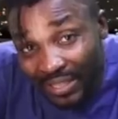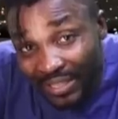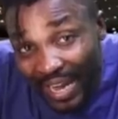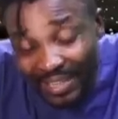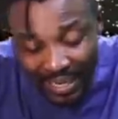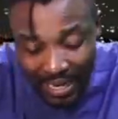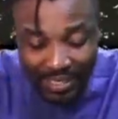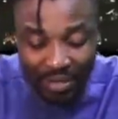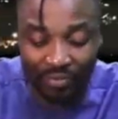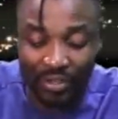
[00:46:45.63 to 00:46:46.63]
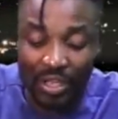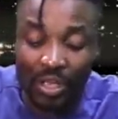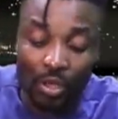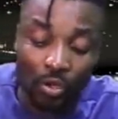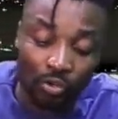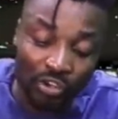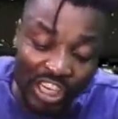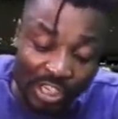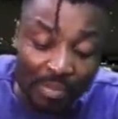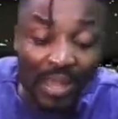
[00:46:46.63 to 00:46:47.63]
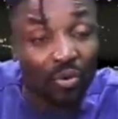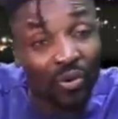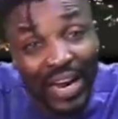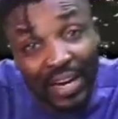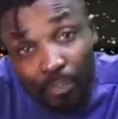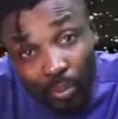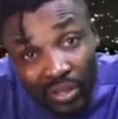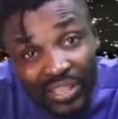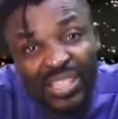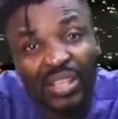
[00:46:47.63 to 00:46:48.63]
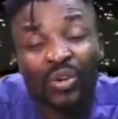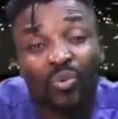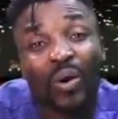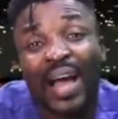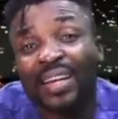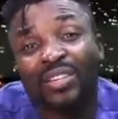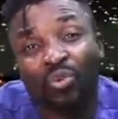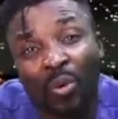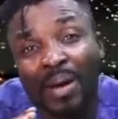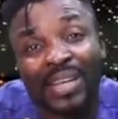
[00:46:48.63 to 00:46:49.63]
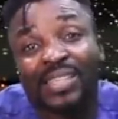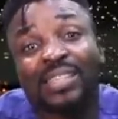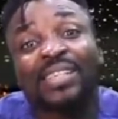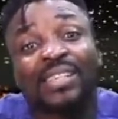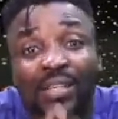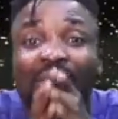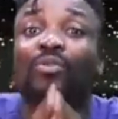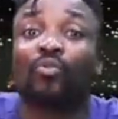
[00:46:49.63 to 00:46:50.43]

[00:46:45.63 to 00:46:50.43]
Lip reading: they guide yourself. Rich men will carry police. Why normal citizen?